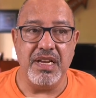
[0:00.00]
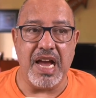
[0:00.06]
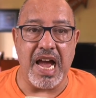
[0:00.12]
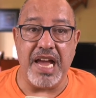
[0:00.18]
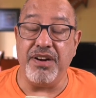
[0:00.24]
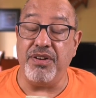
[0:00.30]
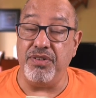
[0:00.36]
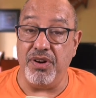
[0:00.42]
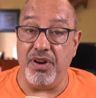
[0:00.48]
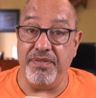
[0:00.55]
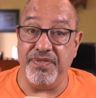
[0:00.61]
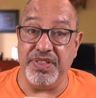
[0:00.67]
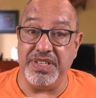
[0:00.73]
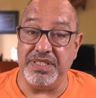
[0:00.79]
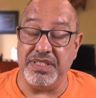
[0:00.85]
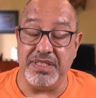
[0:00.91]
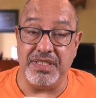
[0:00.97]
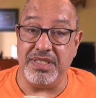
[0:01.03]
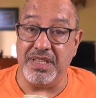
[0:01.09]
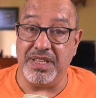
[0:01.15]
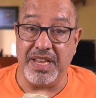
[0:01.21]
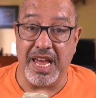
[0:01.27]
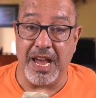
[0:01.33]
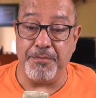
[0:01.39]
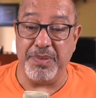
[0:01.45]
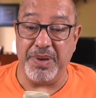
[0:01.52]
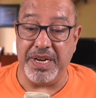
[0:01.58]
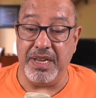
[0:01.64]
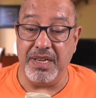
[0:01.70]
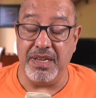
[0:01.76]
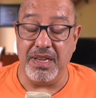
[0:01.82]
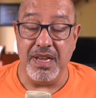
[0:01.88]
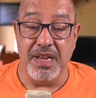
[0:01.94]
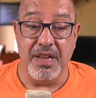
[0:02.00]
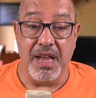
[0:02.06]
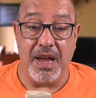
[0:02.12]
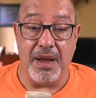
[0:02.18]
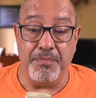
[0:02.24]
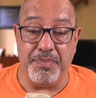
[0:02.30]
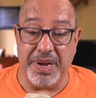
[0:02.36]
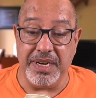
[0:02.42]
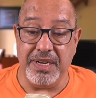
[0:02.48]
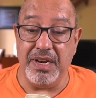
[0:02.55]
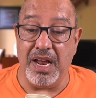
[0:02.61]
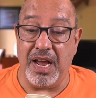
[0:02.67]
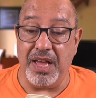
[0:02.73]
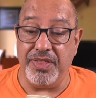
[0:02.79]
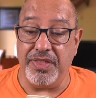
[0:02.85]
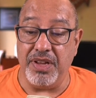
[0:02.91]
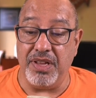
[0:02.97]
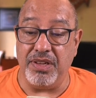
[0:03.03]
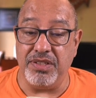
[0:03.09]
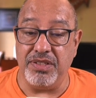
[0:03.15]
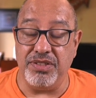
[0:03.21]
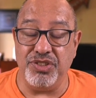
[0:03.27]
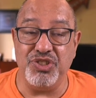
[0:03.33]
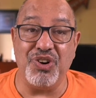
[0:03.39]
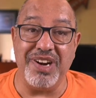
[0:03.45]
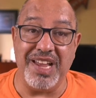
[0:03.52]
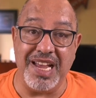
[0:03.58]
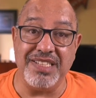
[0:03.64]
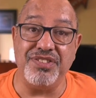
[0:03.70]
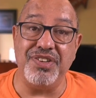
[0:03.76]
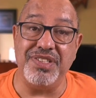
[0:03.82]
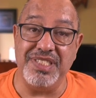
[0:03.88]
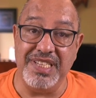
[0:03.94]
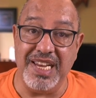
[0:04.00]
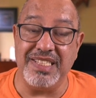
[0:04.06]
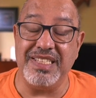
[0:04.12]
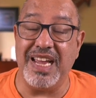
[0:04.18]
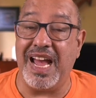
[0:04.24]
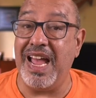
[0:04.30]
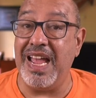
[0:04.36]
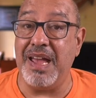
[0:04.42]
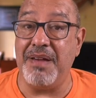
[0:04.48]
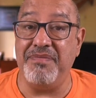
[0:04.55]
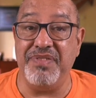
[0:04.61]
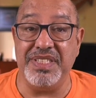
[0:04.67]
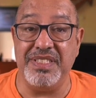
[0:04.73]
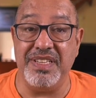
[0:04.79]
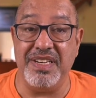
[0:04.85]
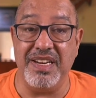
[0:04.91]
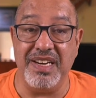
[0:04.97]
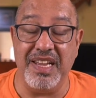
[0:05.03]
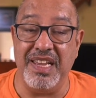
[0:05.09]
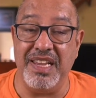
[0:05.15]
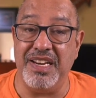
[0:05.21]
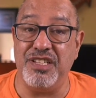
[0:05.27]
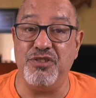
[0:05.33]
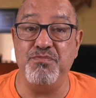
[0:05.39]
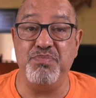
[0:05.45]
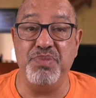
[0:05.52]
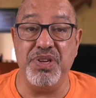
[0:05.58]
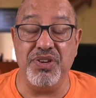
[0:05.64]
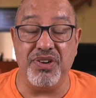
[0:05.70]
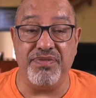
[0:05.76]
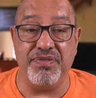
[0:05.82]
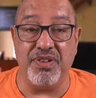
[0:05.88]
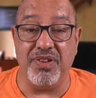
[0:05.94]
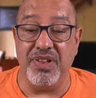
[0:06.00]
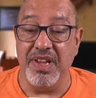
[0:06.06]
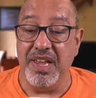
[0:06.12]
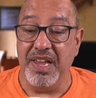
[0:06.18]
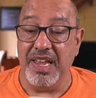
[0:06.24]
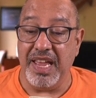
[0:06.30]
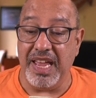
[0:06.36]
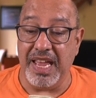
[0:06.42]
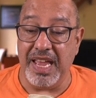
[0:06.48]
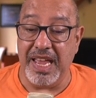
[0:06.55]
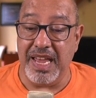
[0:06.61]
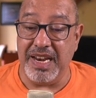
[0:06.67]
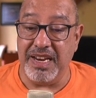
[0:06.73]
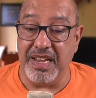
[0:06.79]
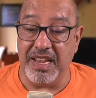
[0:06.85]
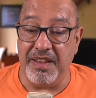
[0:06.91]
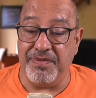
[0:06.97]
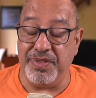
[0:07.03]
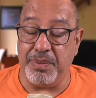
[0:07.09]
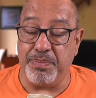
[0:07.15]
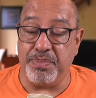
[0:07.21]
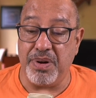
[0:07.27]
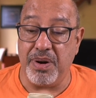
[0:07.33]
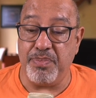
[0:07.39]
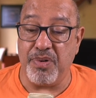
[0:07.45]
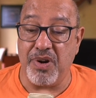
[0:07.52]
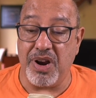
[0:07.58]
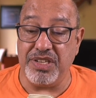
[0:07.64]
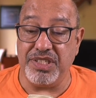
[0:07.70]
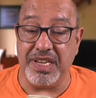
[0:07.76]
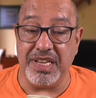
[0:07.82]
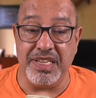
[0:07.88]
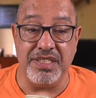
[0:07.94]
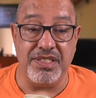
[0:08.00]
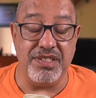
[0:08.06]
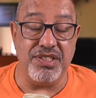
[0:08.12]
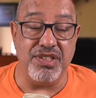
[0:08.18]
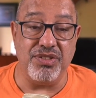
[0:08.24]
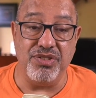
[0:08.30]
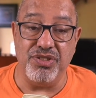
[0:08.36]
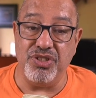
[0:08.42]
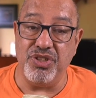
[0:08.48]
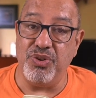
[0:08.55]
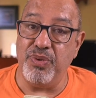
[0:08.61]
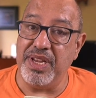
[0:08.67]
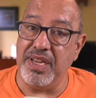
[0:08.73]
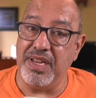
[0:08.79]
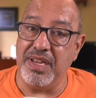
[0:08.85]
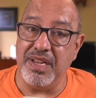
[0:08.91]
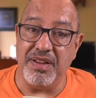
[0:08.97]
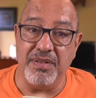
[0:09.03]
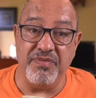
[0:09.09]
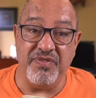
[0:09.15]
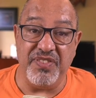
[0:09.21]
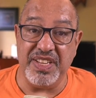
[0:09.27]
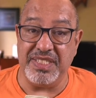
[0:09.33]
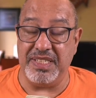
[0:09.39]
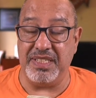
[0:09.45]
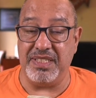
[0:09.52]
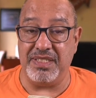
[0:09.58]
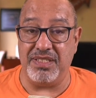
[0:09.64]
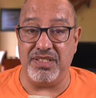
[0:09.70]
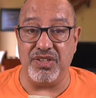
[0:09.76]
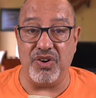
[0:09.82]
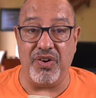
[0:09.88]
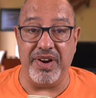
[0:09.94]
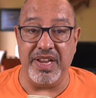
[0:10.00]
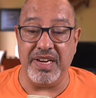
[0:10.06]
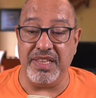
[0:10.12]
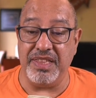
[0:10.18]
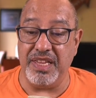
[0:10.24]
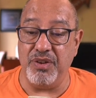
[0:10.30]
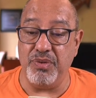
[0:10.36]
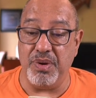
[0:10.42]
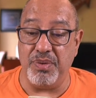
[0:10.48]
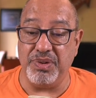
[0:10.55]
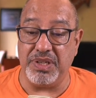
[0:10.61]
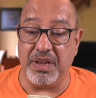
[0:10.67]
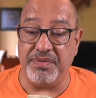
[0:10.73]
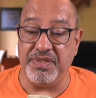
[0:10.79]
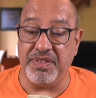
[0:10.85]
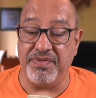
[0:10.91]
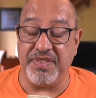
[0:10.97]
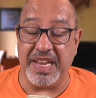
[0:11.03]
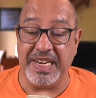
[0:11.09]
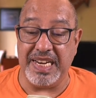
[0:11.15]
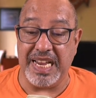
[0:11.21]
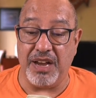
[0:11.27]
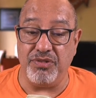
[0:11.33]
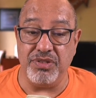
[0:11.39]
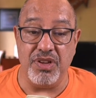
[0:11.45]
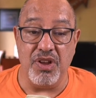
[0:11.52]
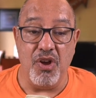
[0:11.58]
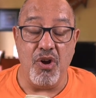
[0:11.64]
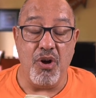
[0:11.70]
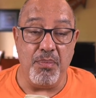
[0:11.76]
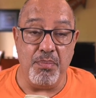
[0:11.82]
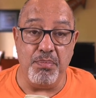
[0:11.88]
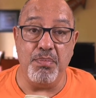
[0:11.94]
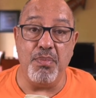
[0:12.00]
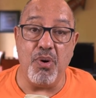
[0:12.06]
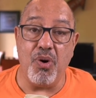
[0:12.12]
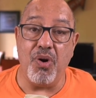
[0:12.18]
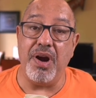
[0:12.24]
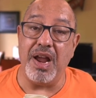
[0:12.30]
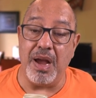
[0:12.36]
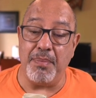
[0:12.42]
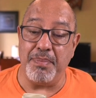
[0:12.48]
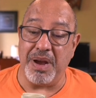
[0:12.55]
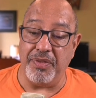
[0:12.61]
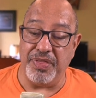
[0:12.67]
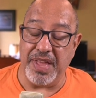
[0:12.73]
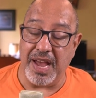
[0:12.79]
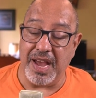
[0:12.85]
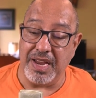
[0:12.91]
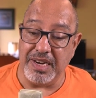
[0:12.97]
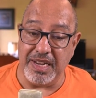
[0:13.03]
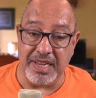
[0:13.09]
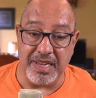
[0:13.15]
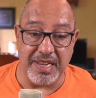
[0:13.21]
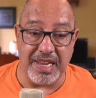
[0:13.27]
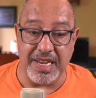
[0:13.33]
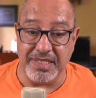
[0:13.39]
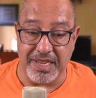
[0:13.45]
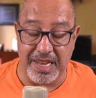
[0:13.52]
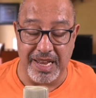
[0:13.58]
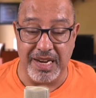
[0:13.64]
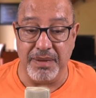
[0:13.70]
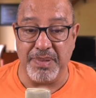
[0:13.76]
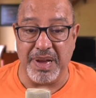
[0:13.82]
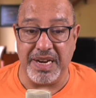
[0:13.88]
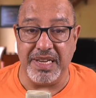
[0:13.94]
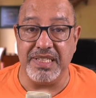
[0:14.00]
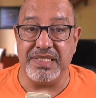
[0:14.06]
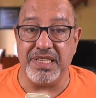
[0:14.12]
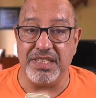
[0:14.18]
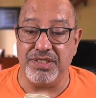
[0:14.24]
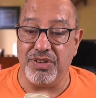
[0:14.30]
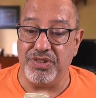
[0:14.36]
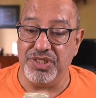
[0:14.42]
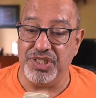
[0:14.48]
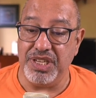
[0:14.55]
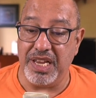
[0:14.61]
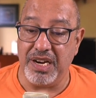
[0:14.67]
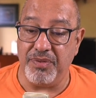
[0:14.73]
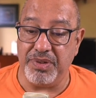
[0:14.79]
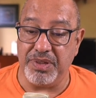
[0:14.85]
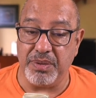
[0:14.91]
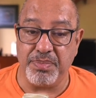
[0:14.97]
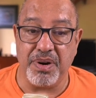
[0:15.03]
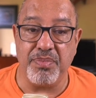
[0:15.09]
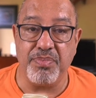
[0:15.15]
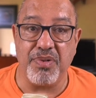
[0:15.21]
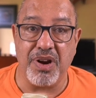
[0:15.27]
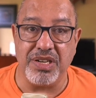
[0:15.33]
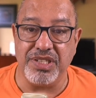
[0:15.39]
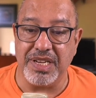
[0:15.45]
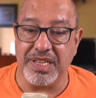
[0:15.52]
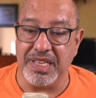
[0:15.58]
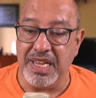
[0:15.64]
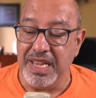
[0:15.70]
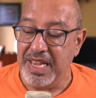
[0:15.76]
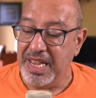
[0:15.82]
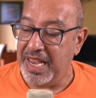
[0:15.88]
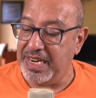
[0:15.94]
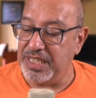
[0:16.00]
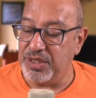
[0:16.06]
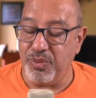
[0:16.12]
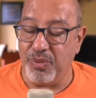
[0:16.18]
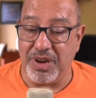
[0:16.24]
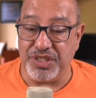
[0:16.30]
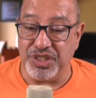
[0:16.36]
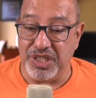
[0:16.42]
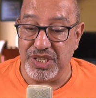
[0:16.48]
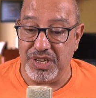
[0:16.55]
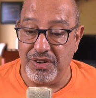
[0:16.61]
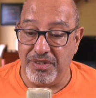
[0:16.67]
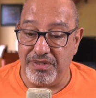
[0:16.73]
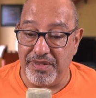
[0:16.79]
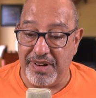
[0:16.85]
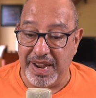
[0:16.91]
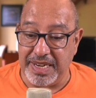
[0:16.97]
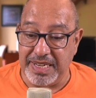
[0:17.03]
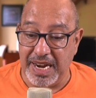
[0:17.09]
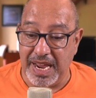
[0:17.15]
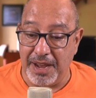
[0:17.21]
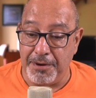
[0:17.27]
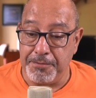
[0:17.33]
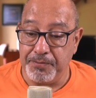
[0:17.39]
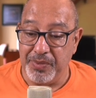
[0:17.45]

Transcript: I don't know if this is still happening, but the short answer is yes, I have visited. It is beautiful. And if the Per project is still doing visits or anything, we would love to find out more about that in case anybody is associated with the Per project and is watching right now.